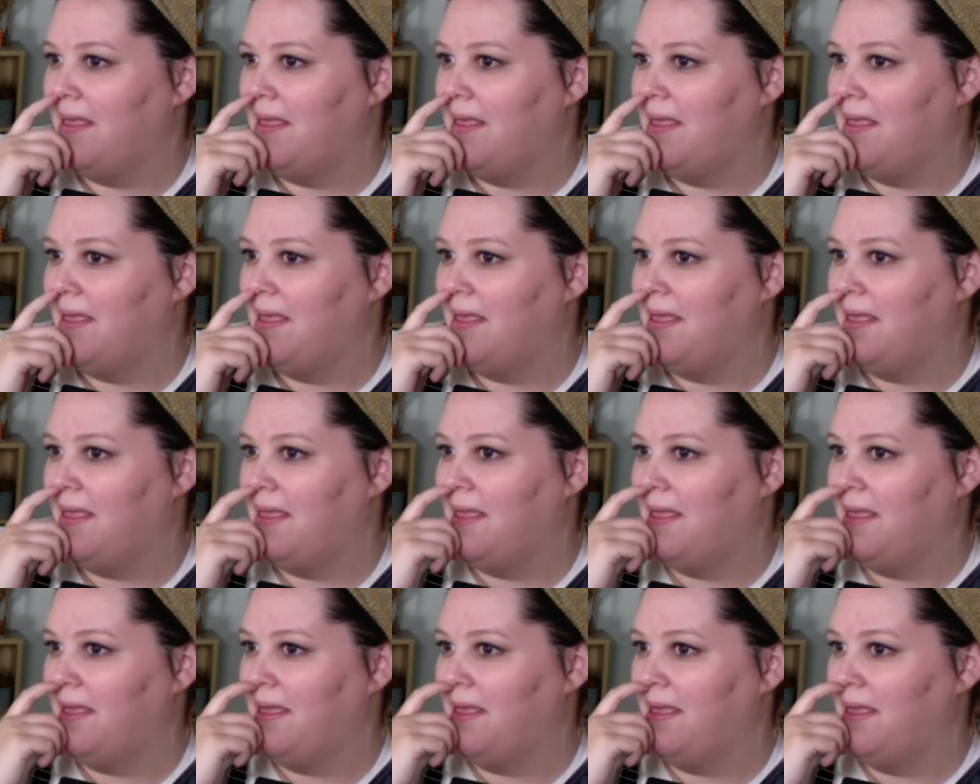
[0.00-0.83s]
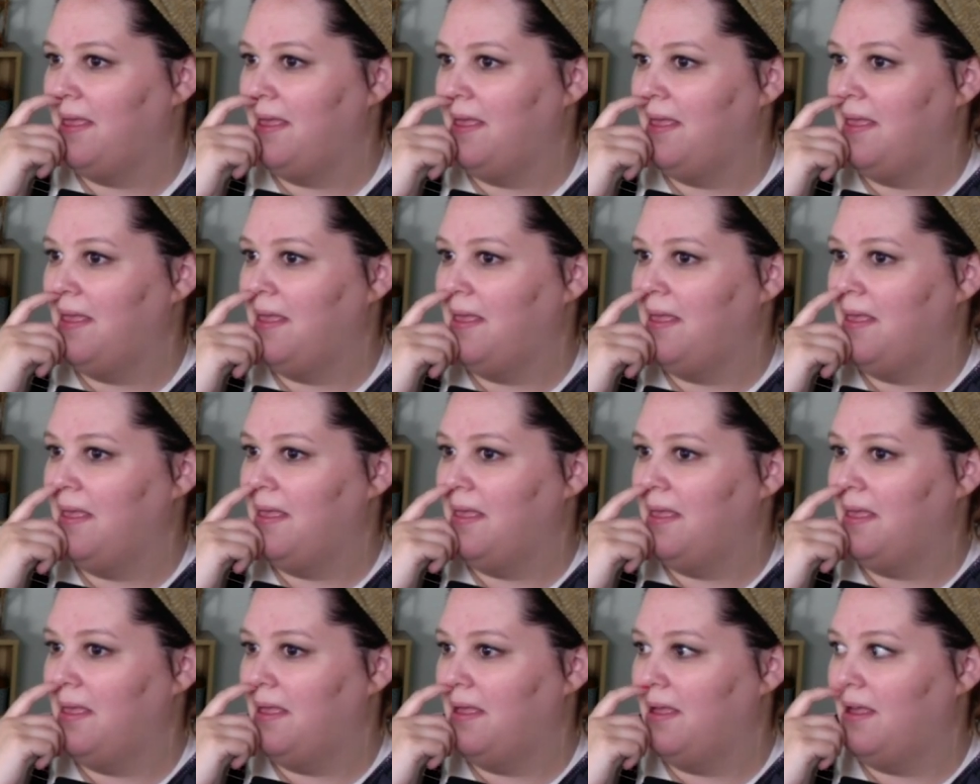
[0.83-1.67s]

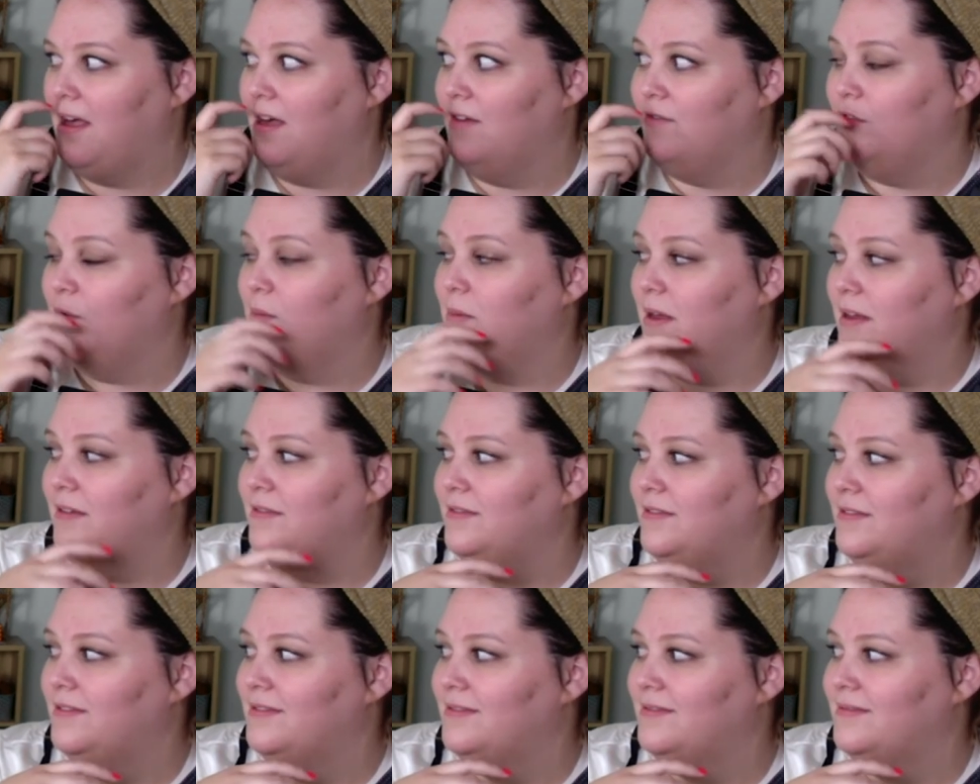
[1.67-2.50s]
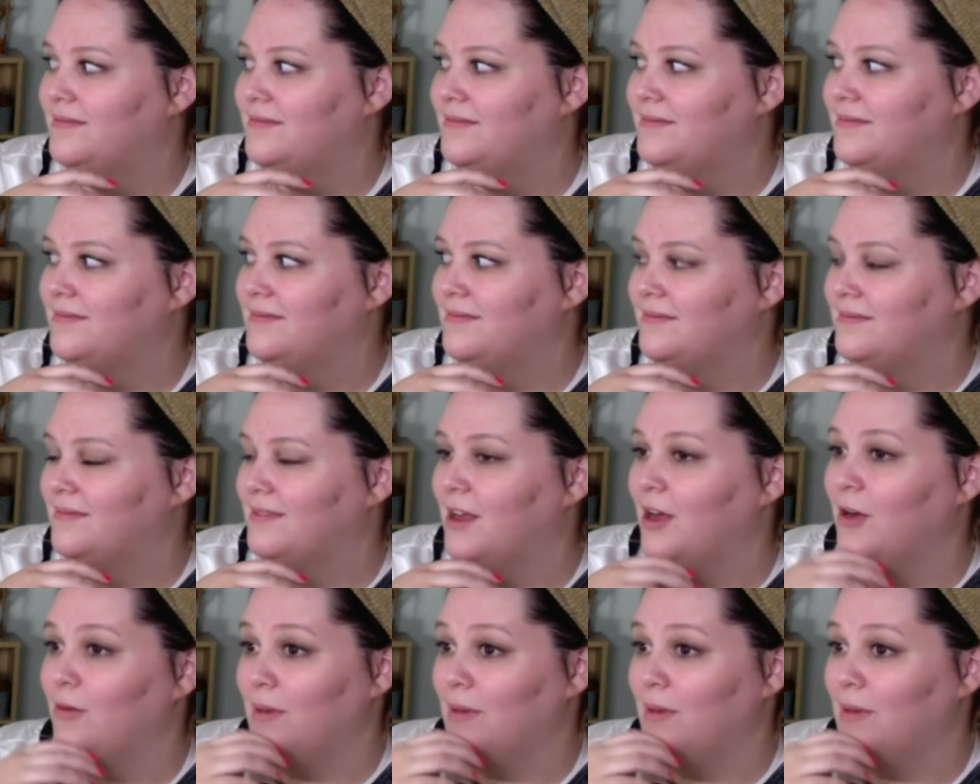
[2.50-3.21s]
(silent)